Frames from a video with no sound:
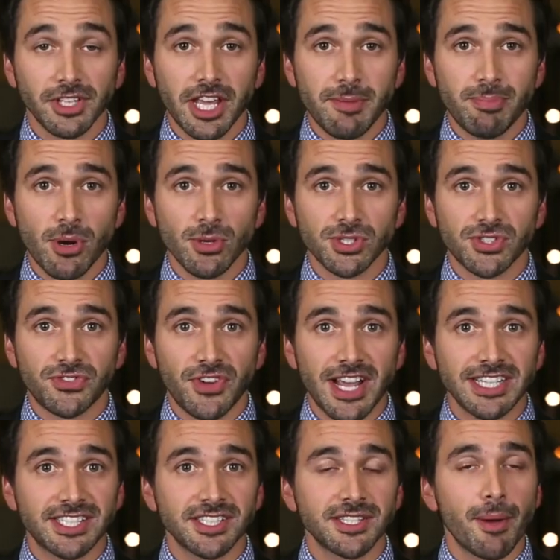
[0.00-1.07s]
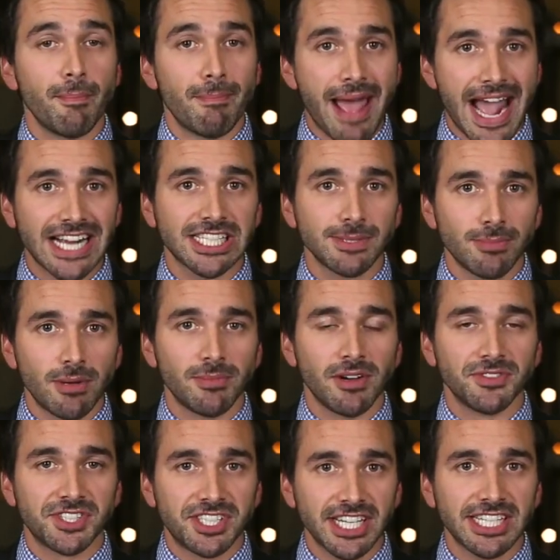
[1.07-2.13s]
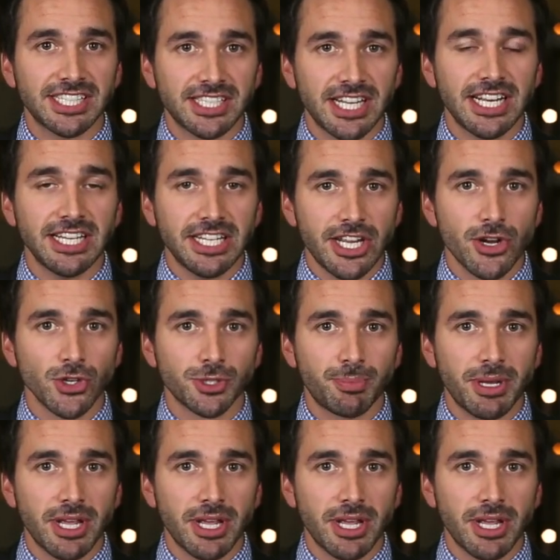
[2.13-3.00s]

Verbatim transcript: Phillipos faces a maximum of 16 years